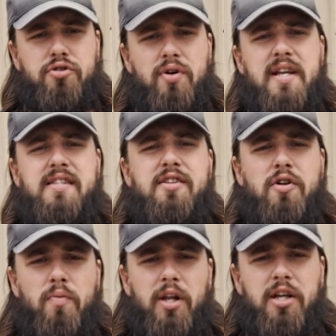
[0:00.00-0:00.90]
trees that
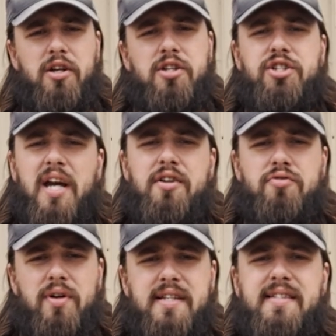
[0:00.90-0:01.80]
are really good shade
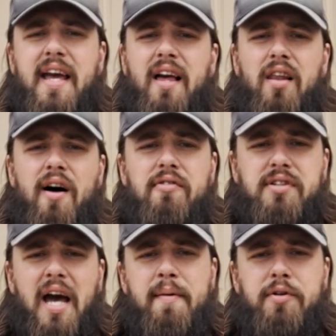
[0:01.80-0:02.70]
trees take a long
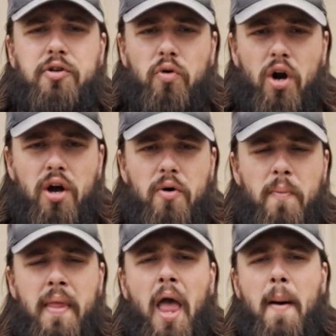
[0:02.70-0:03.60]
time to grow,
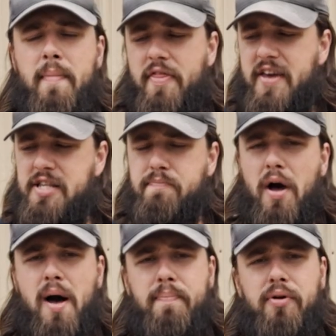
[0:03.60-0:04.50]
but these
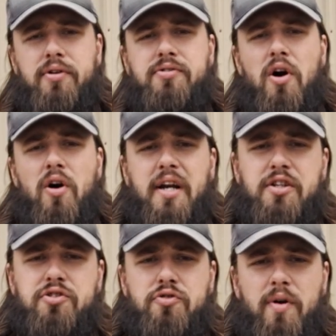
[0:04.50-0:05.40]
poplars are
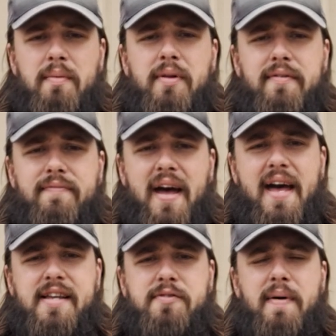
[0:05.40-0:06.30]
extremely
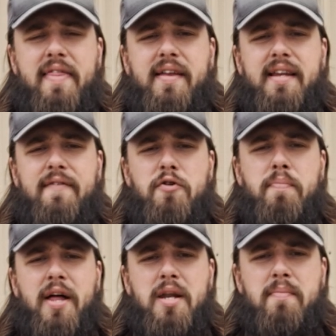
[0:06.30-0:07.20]
fast. If you
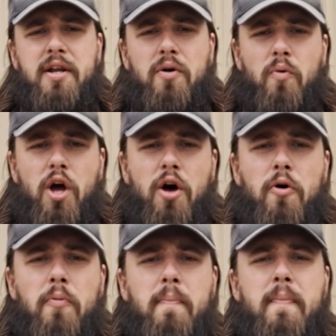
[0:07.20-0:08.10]
plant them in a
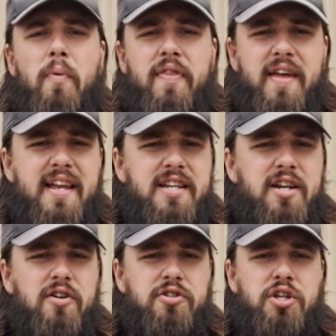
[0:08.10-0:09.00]
row, within
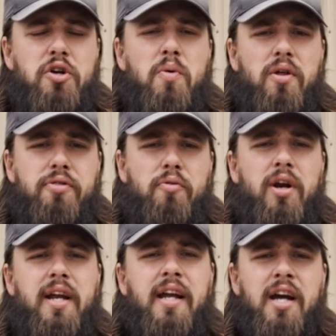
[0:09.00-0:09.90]
year 2 or
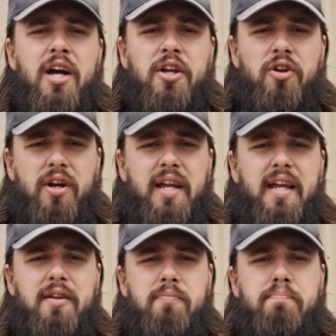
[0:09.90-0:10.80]
3, you're
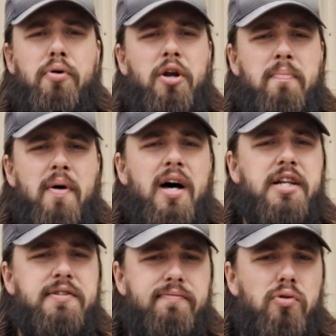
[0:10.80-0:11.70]
getting pretty
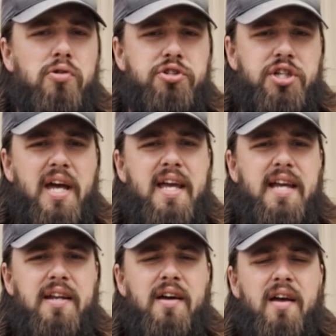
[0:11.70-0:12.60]
much full shade